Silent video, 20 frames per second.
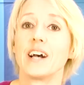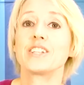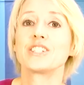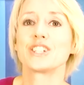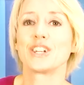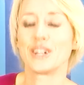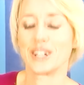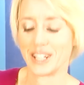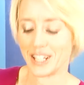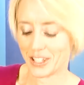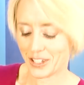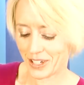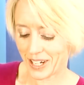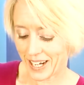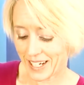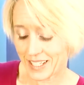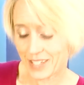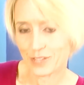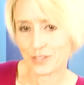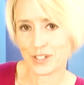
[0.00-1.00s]
So another
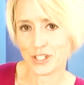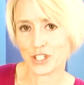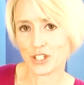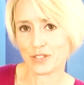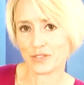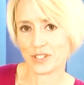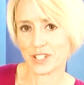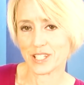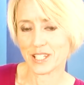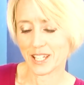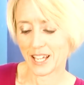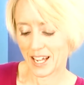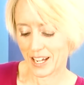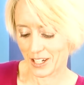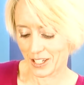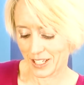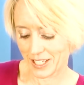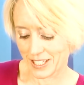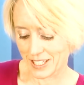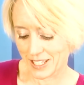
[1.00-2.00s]
handy feature of this
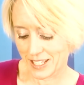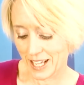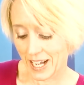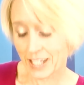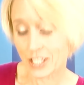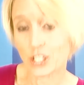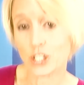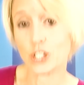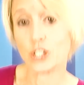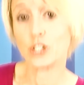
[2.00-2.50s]
scale is that